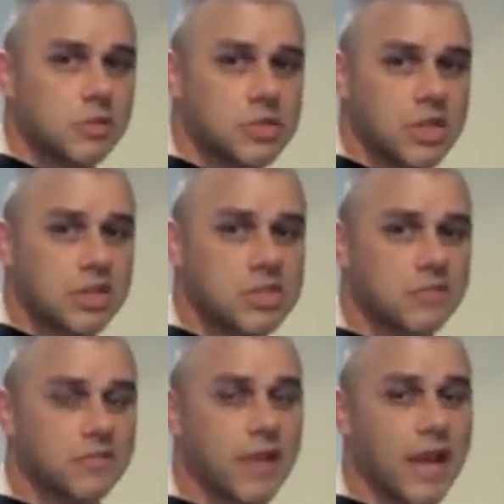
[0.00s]
which tends to
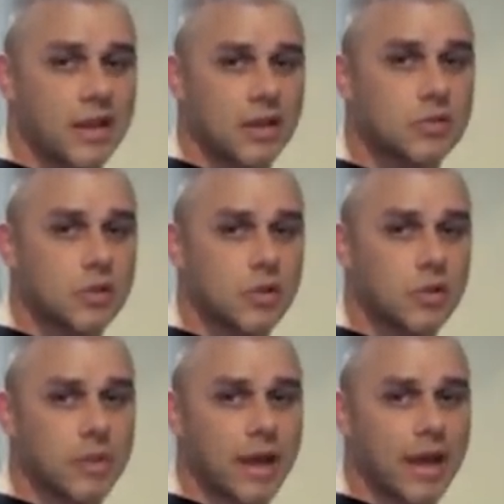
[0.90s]
flatten out the lower
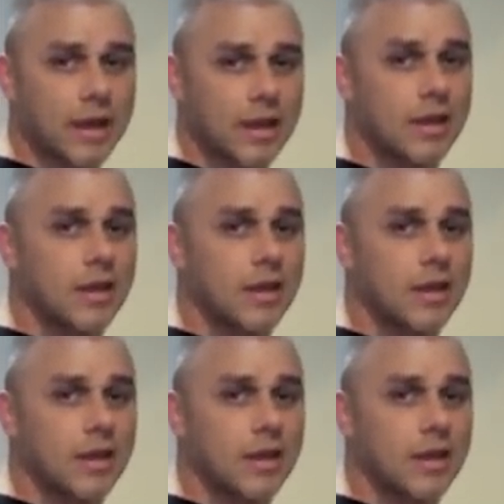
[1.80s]
back